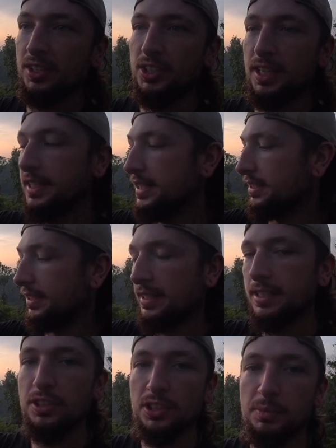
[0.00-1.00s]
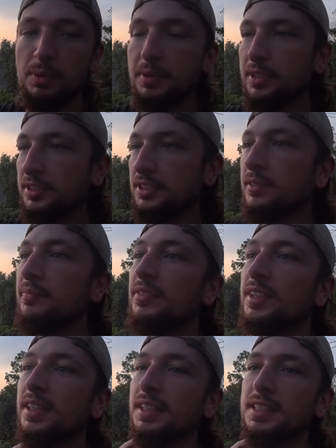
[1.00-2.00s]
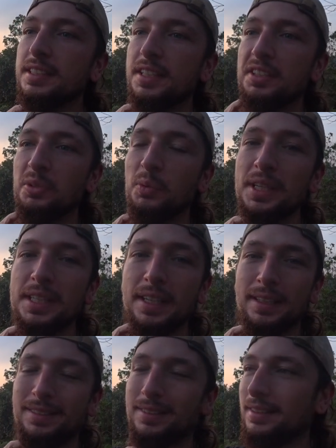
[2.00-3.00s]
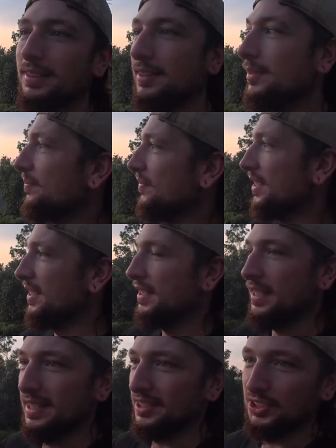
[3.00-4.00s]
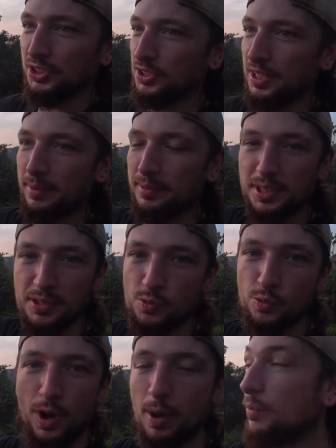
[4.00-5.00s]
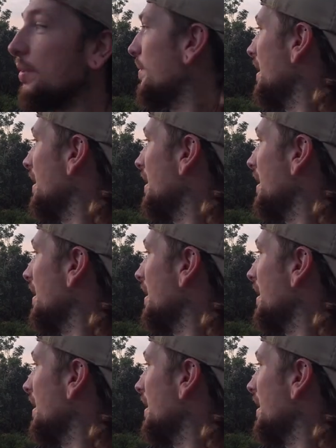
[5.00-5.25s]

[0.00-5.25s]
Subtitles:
Chinese ladies have come up with us and they said on a weekend it's just absolutely rammed with